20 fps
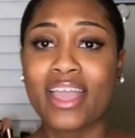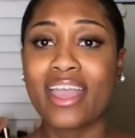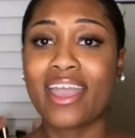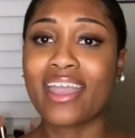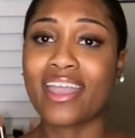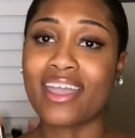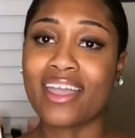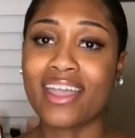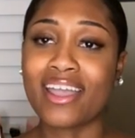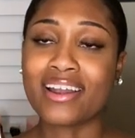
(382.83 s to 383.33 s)

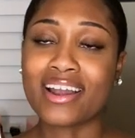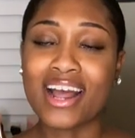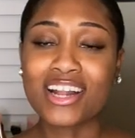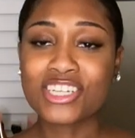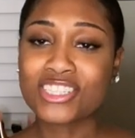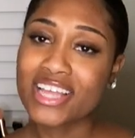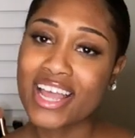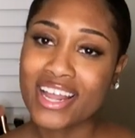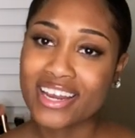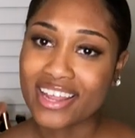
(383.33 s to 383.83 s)
And I
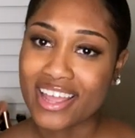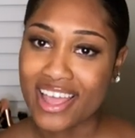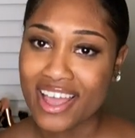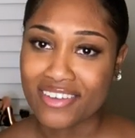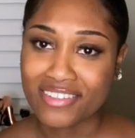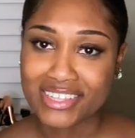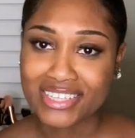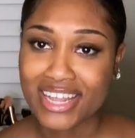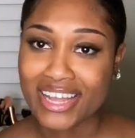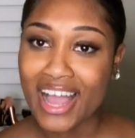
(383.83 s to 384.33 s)
just had to have
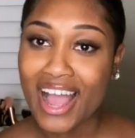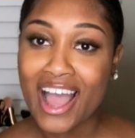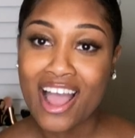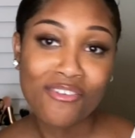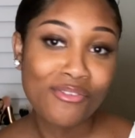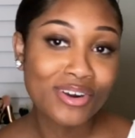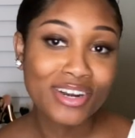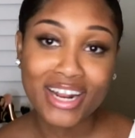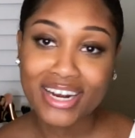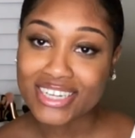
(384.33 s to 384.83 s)
this. Like I have
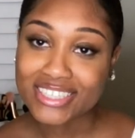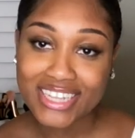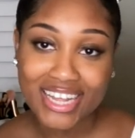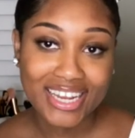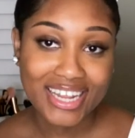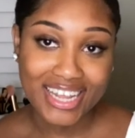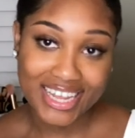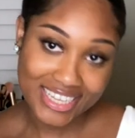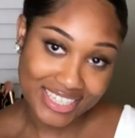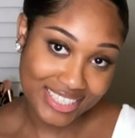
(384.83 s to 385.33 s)
one down in
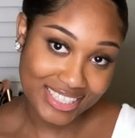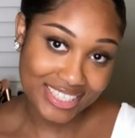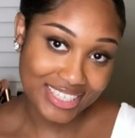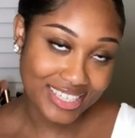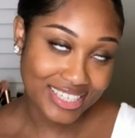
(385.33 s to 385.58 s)
Tallahassee